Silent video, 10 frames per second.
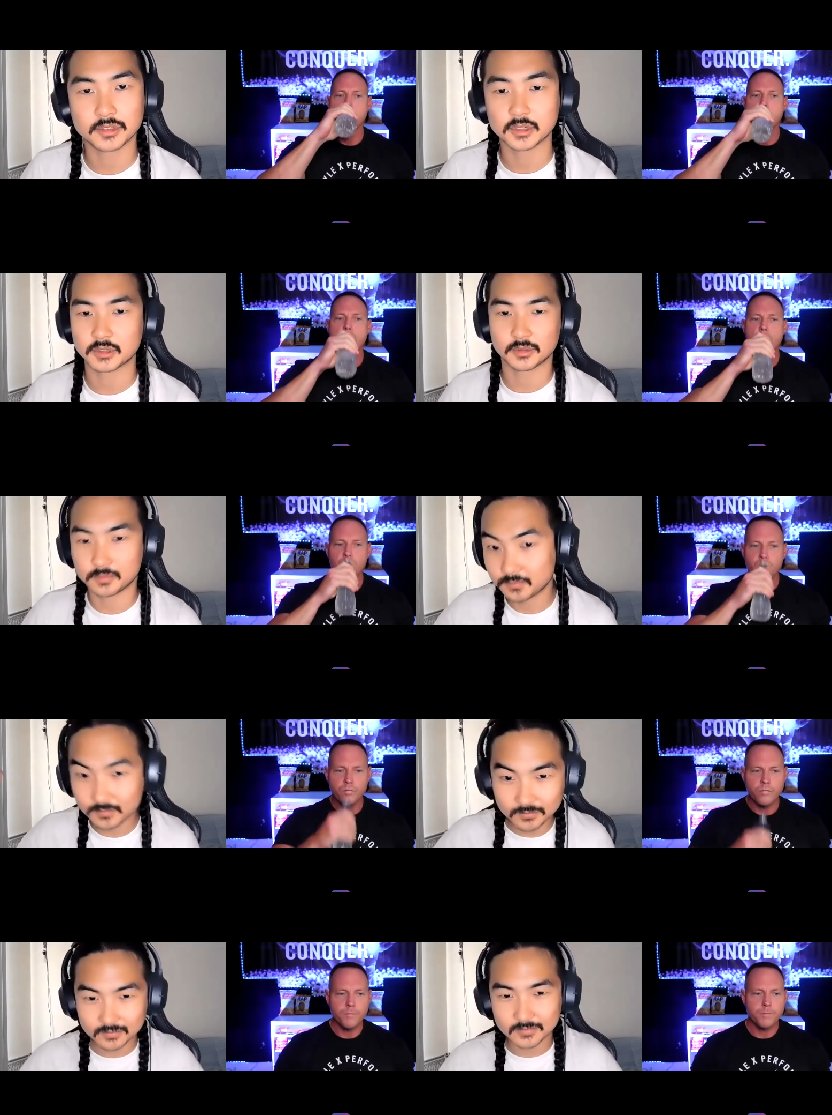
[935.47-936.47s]
Speaker 1: So
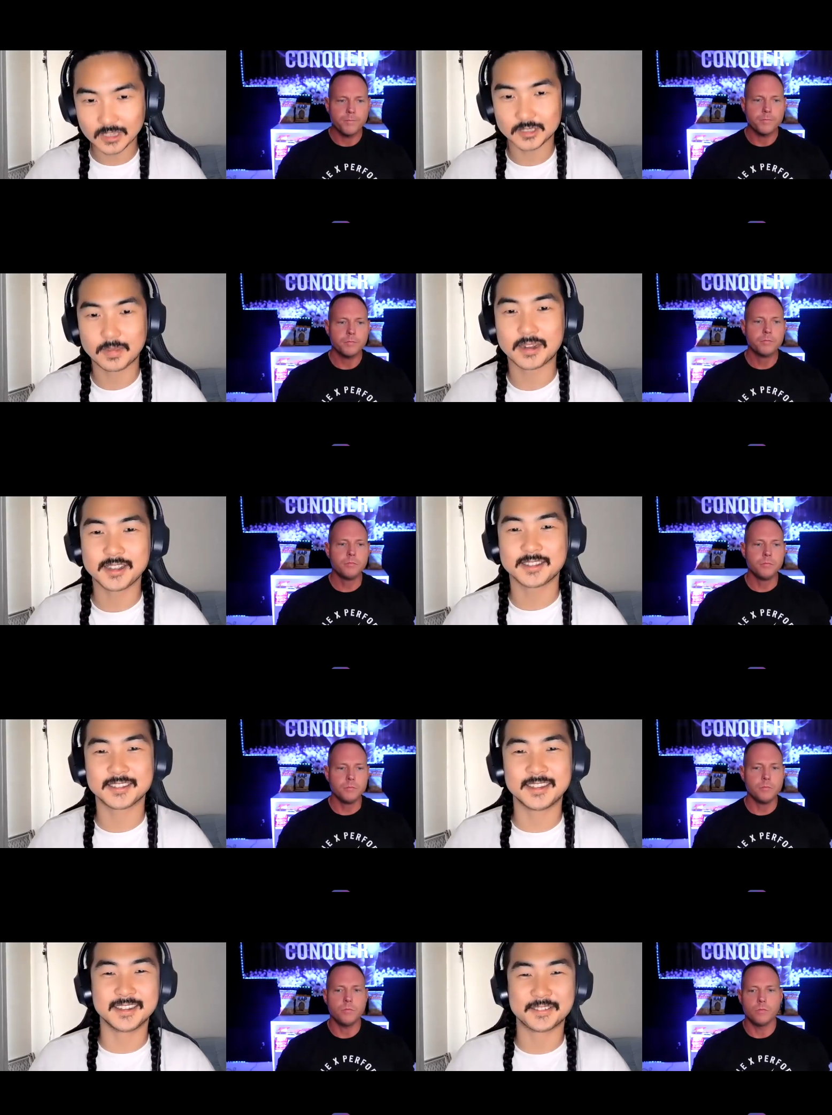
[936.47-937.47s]
that's about it.
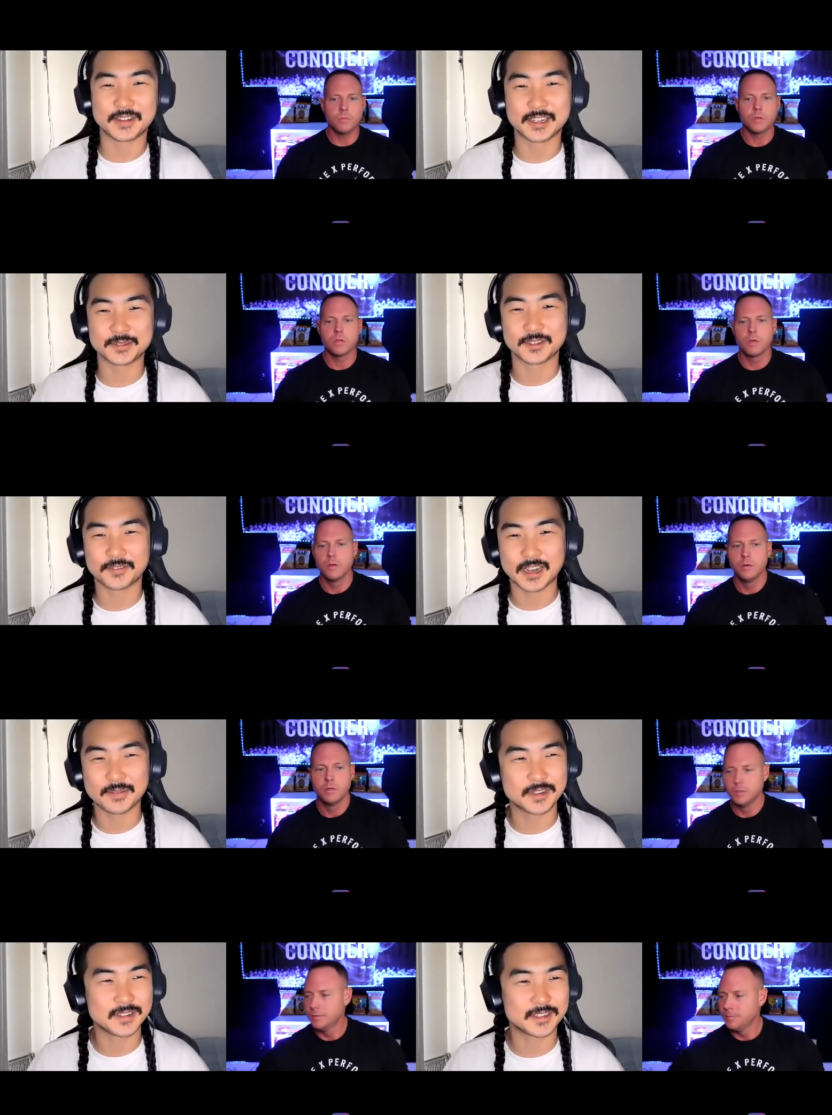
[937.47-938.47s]
If you guys want to find
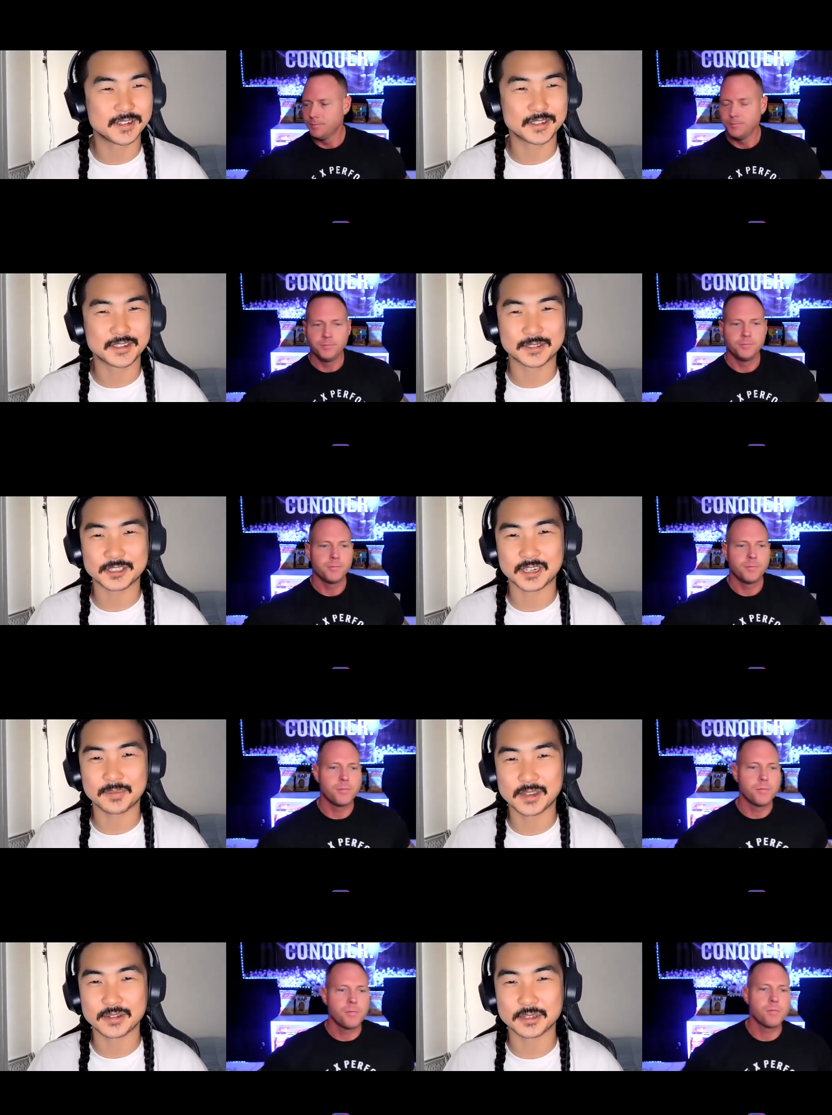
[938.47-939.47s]
me, you know, you can check out
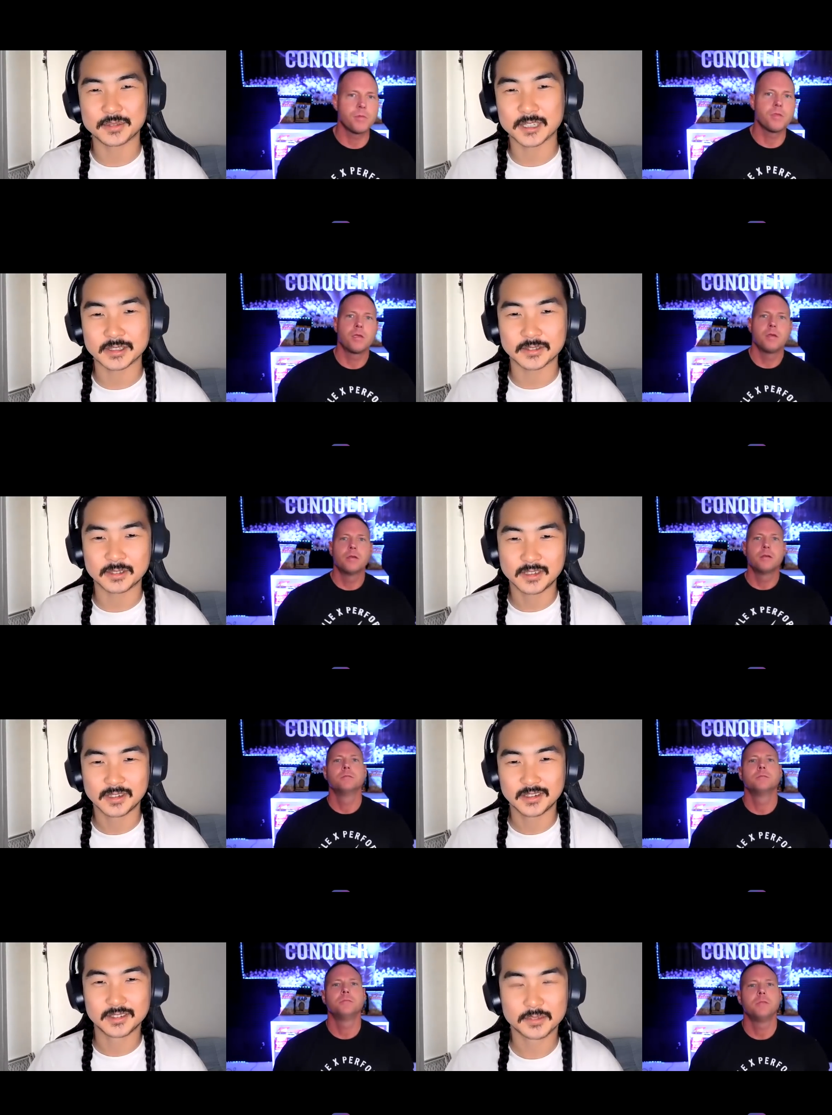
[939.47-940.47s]
my YouTube channel.
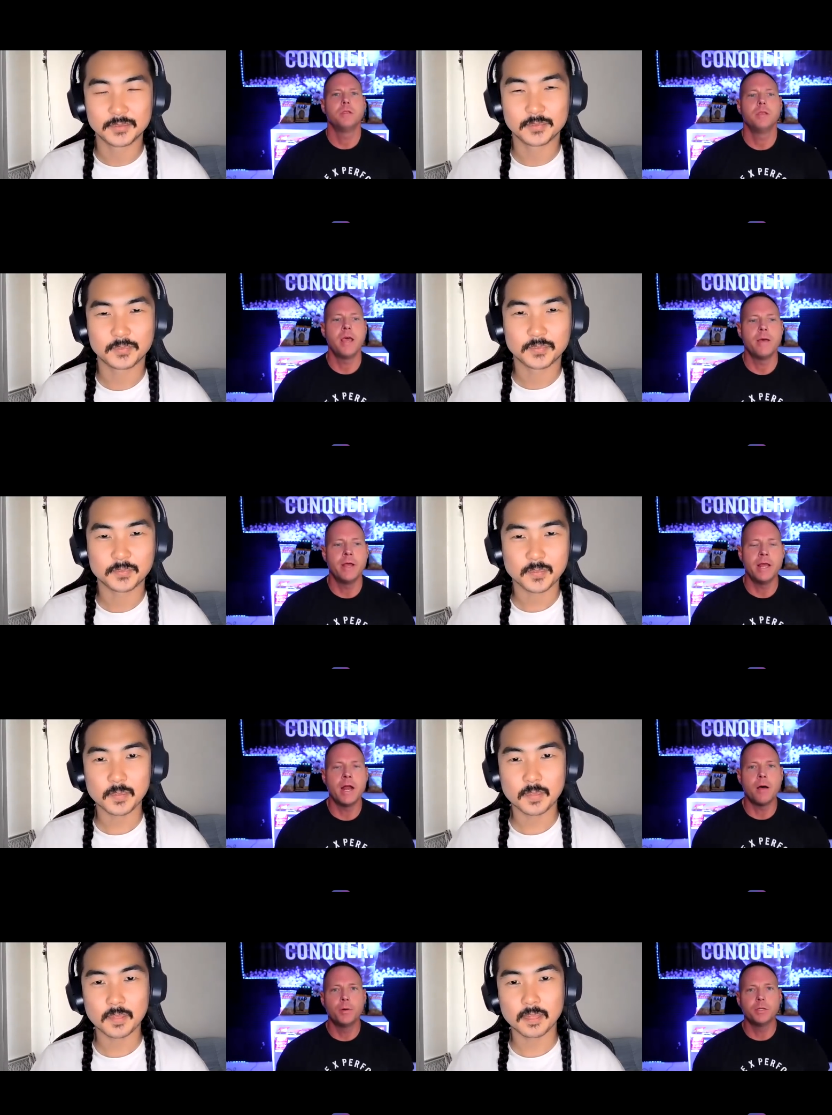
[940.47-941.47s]
Speaker 2: Yeah, man. And
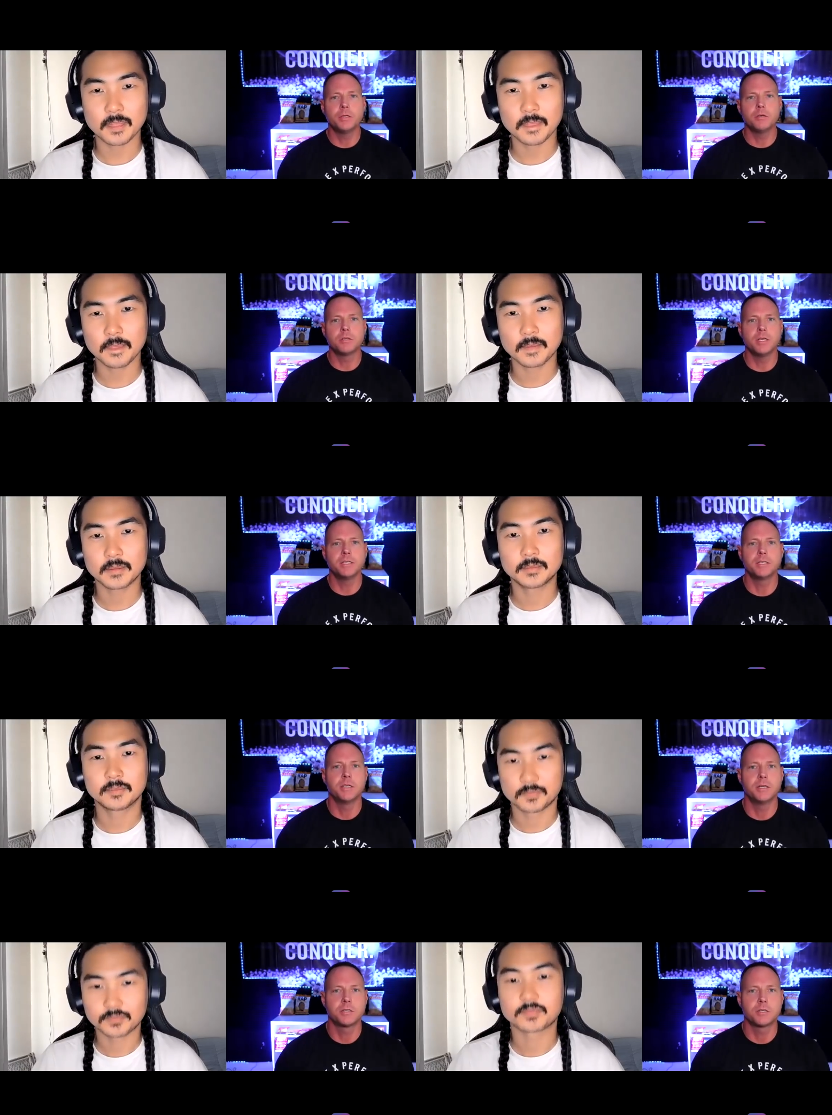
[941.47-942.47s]
I'll put those links in
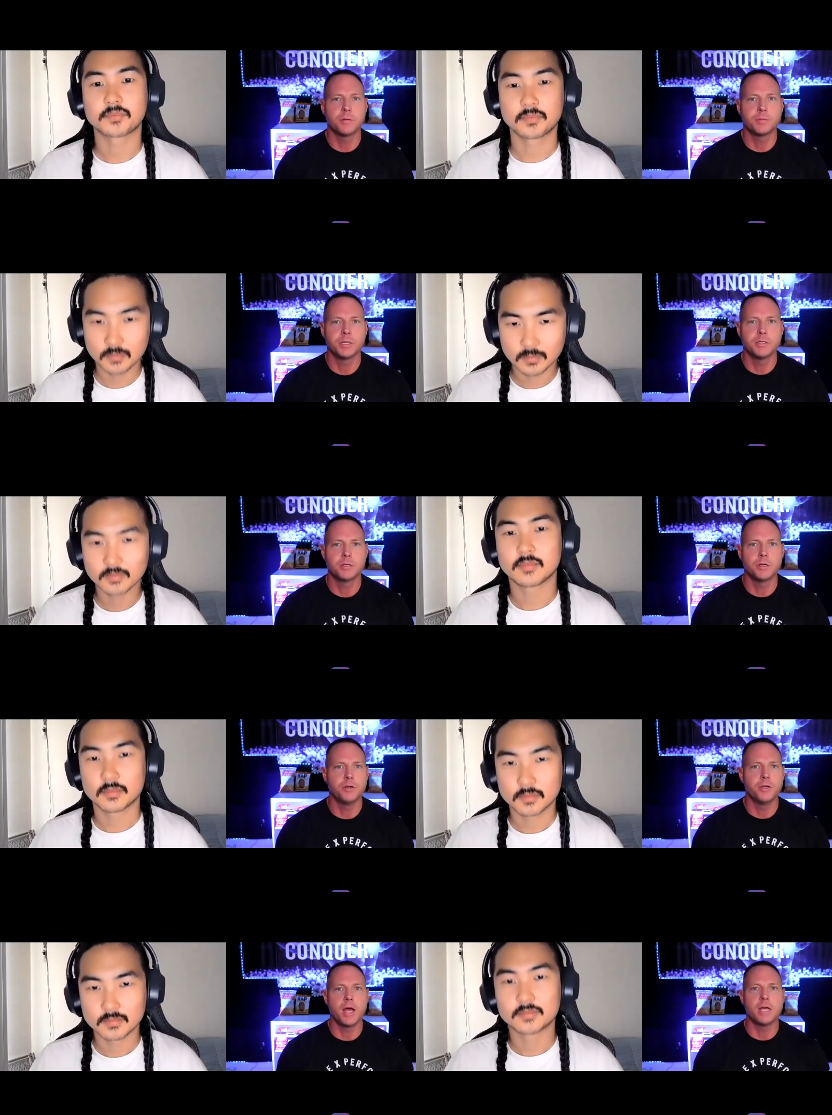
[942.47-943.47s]
the description. So
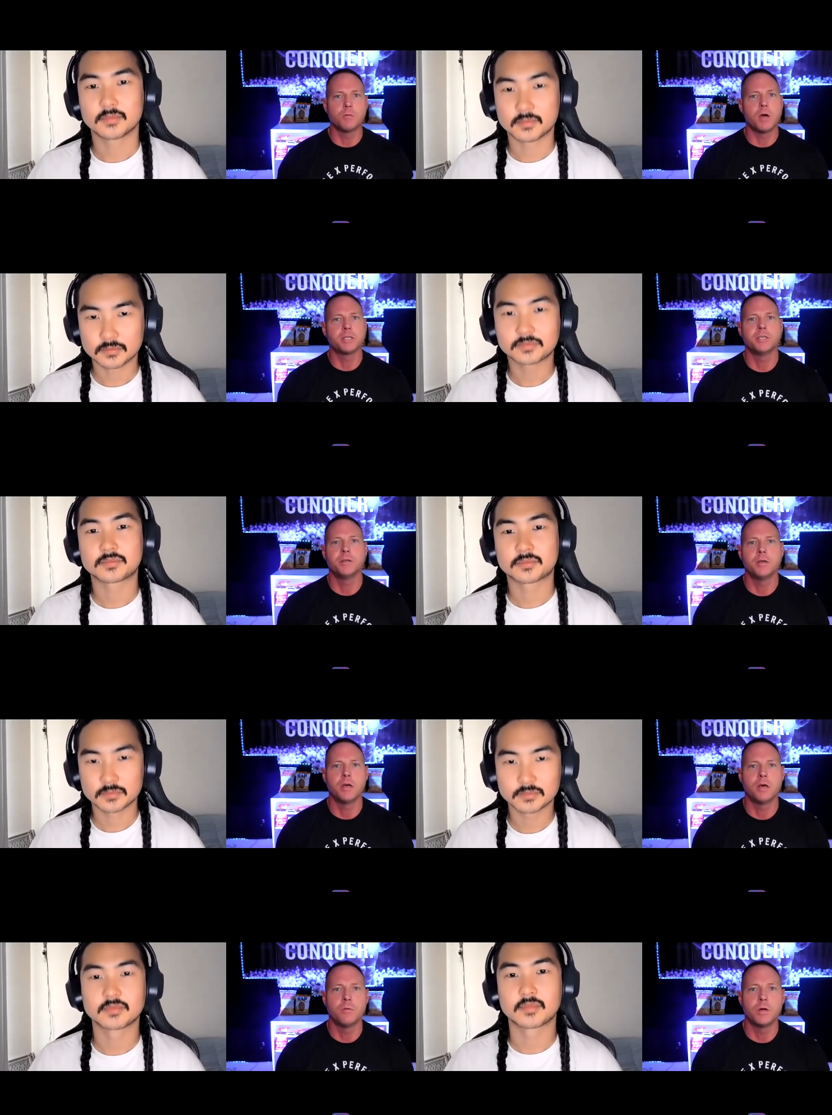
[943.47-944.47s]
you guys watching
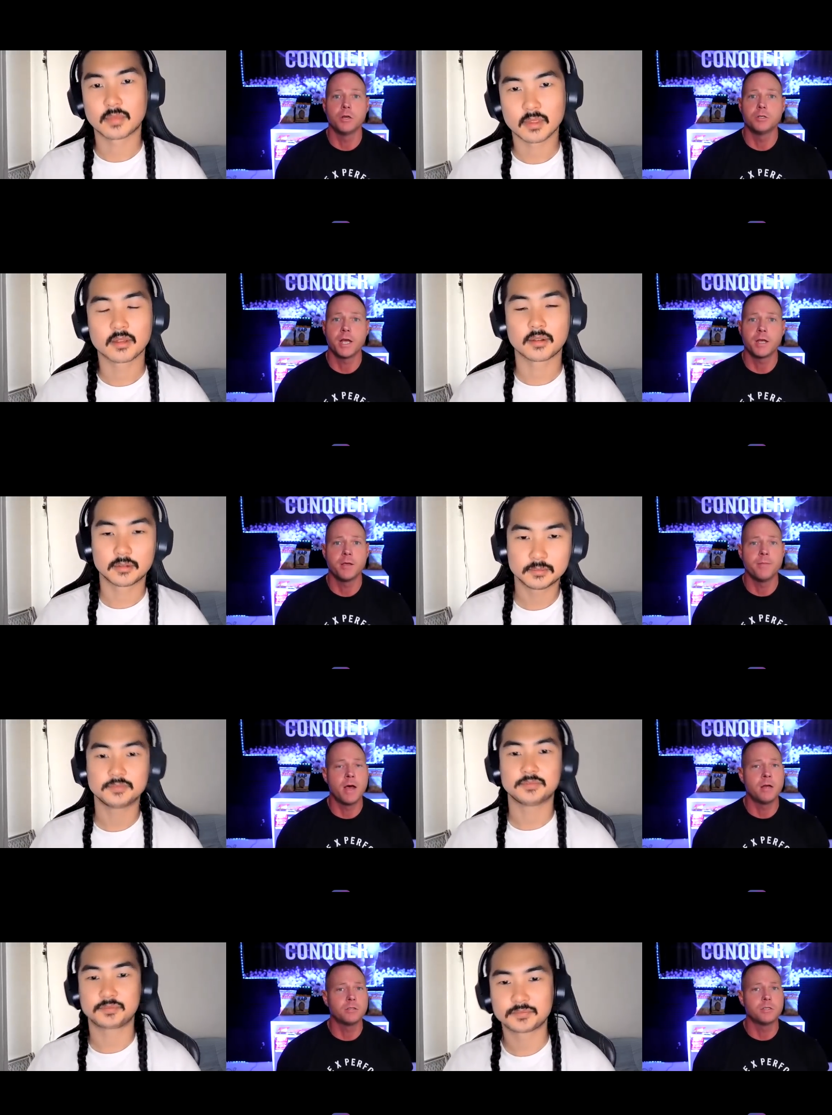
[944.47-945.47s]
uh, want to go check him
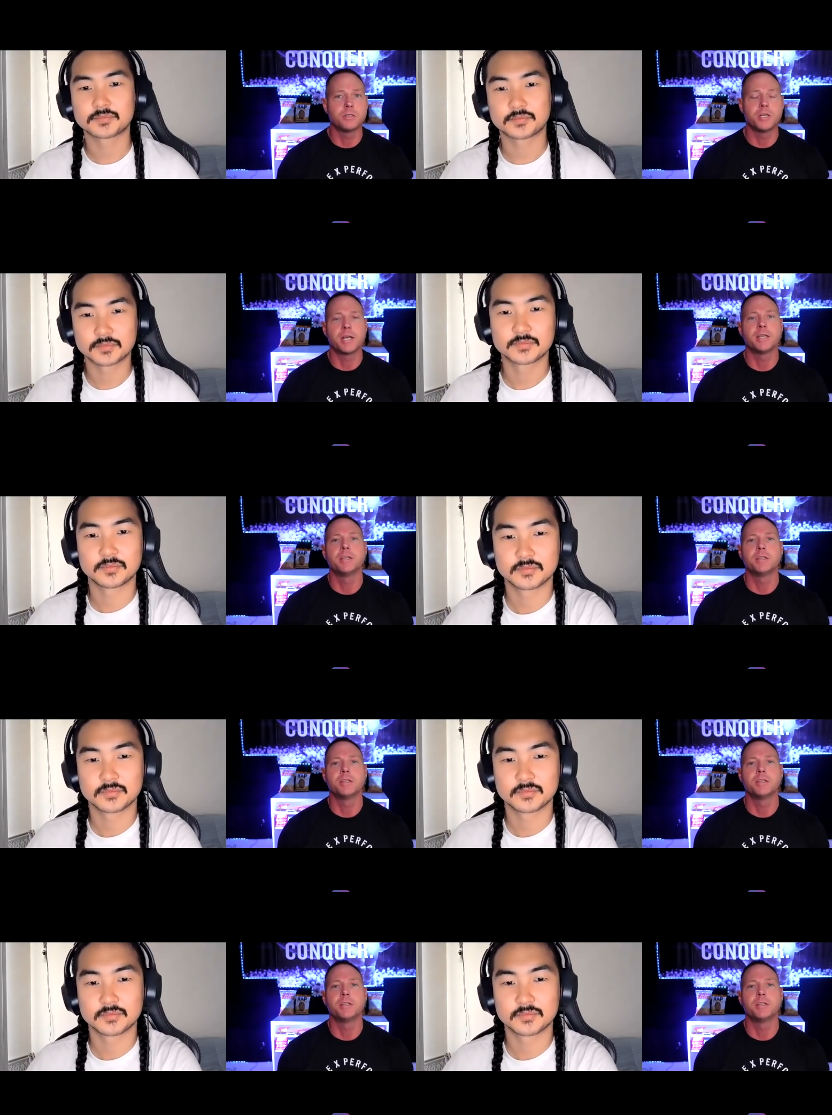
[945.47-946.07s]
out, just check in the